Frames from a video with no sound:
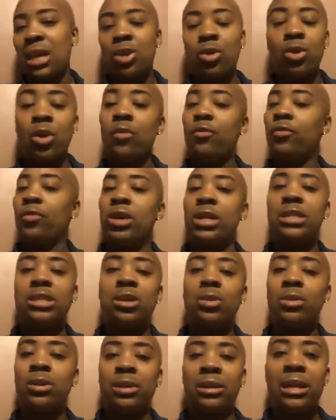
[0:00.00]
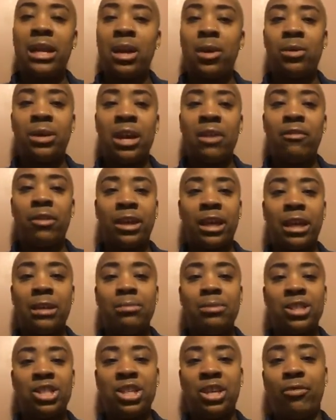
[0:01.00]
And you know, friends don't they don't never
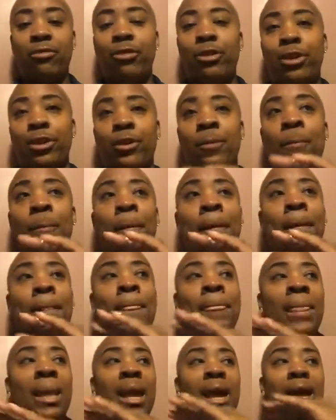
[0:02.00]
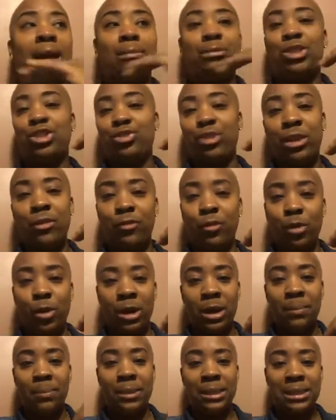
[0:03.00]
keep shit real um
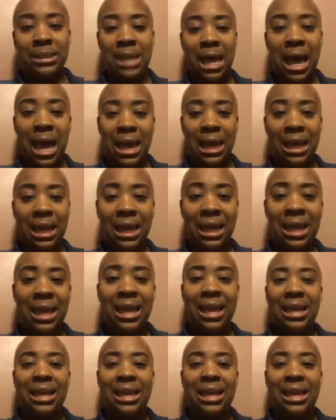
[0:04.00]
straightforward and platonic,